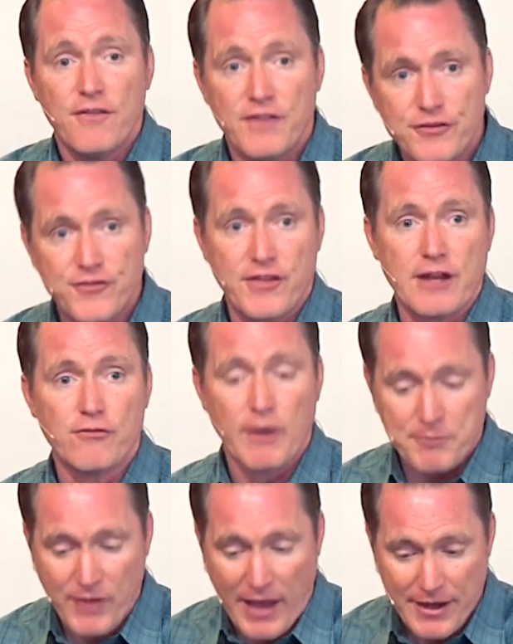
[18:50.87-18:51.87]
this thing
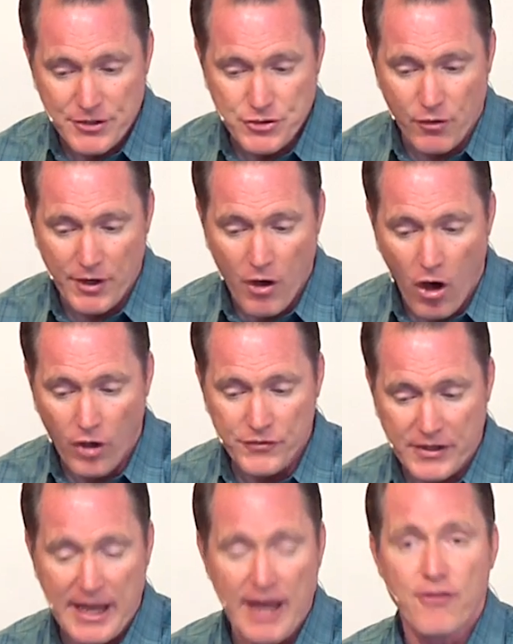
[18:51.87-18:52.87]
rips out a joint
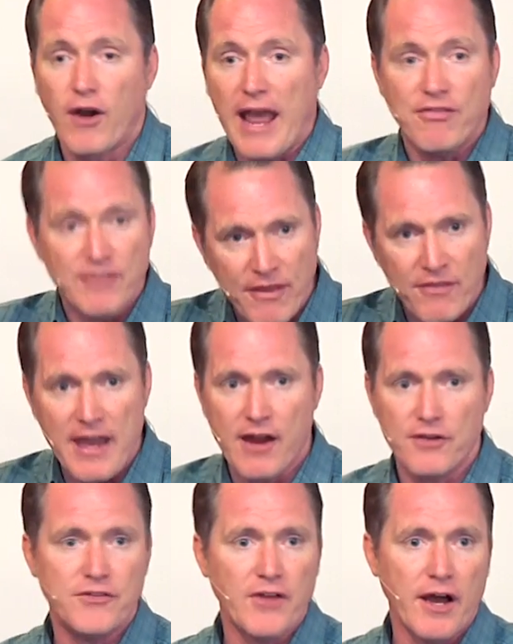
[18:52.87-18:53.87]
altogether, and then they
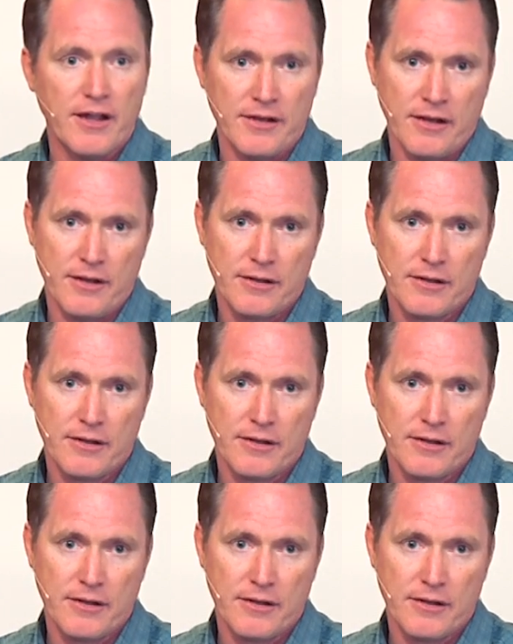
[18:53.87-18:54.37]
are done.